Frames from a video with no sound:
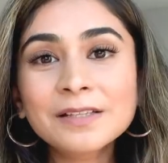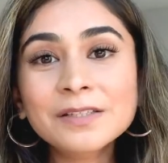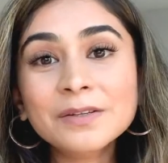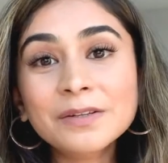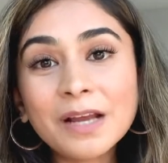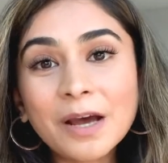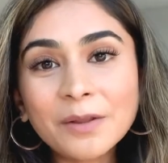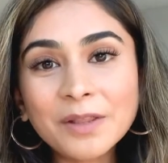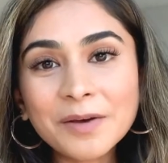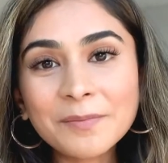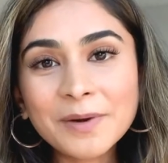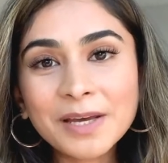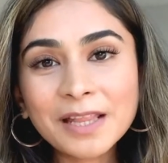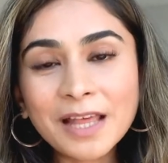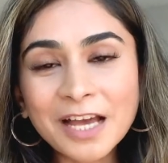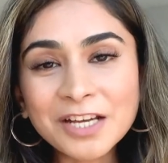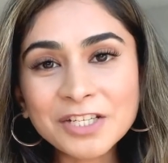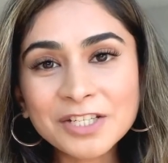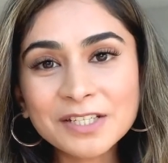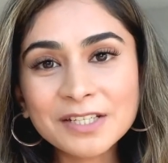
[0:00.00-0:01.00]
So now that my
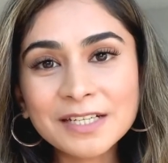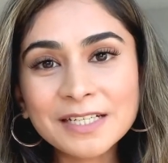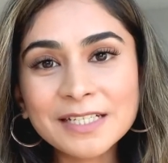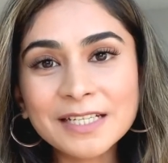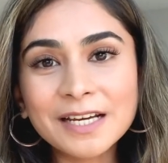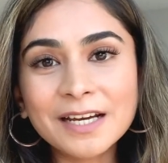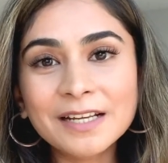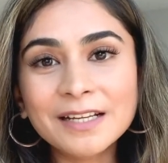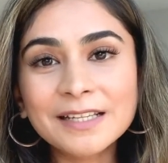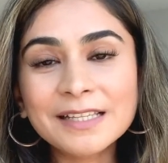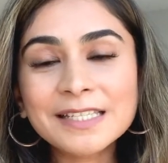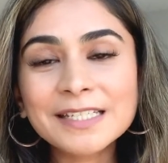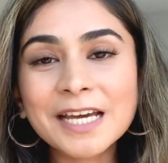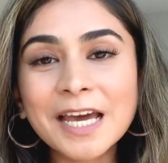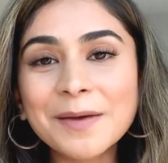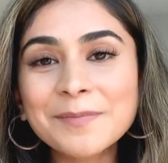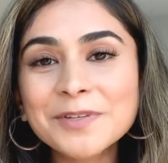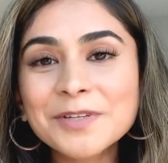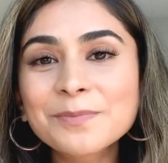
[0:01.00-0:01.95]
lashes are done, it's time